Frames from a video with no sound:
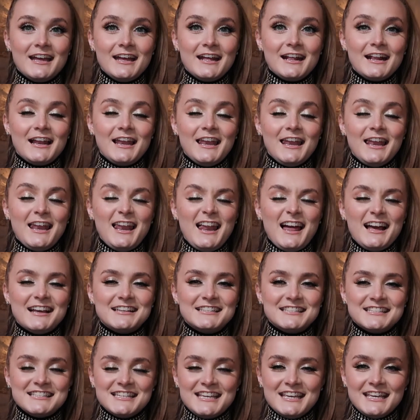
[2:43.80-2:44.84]

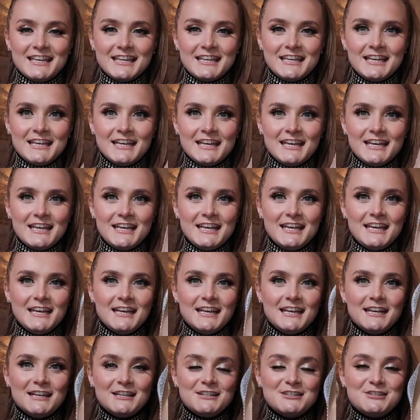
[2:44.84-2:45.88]
classic
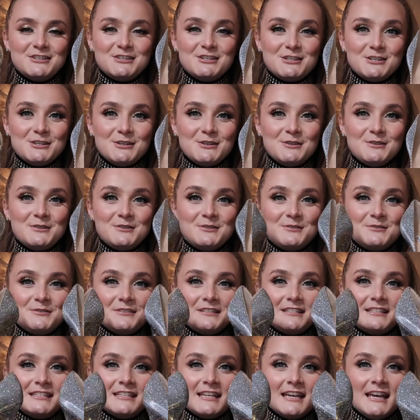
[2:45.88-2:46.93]

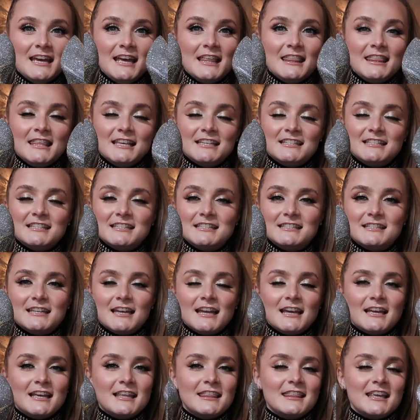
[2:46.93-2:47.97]
shoes. This is
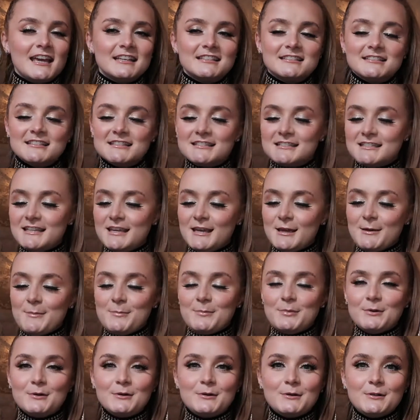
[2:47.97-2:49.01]
like their
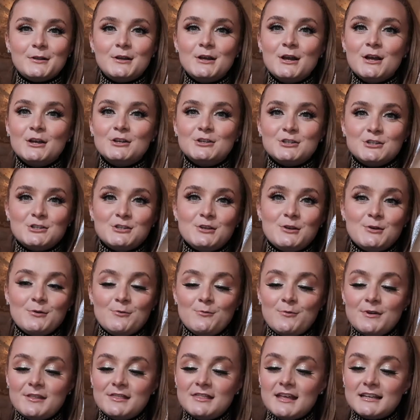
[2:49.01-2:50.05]
staple shoe
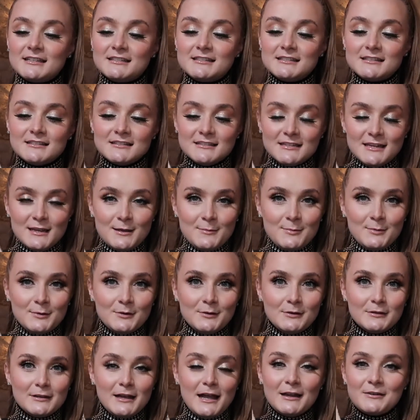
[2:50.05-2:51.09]
with their
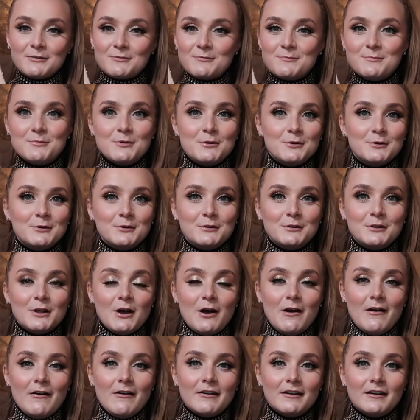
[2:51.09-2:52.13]
staple kind of buckle
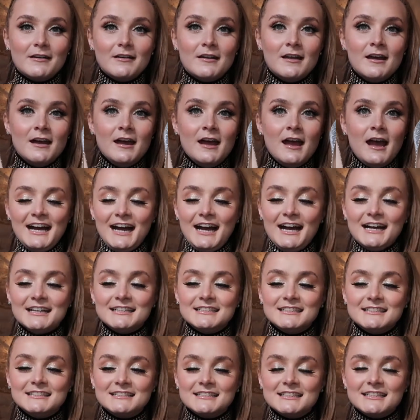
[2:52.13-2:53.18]
on,
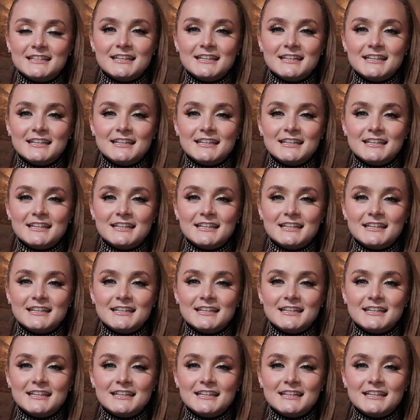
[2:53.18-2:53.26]
and